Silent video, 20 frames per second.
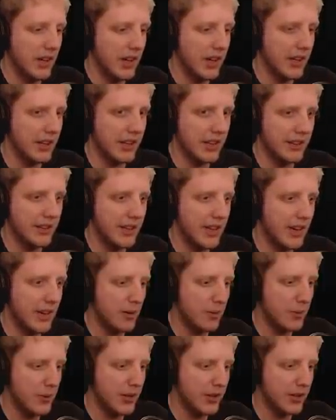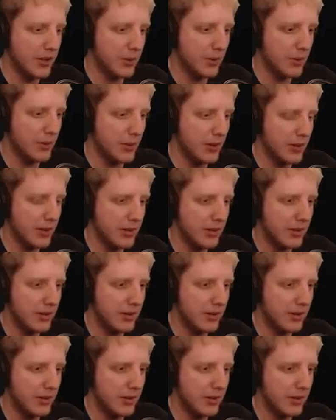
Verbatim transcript: And then down we go.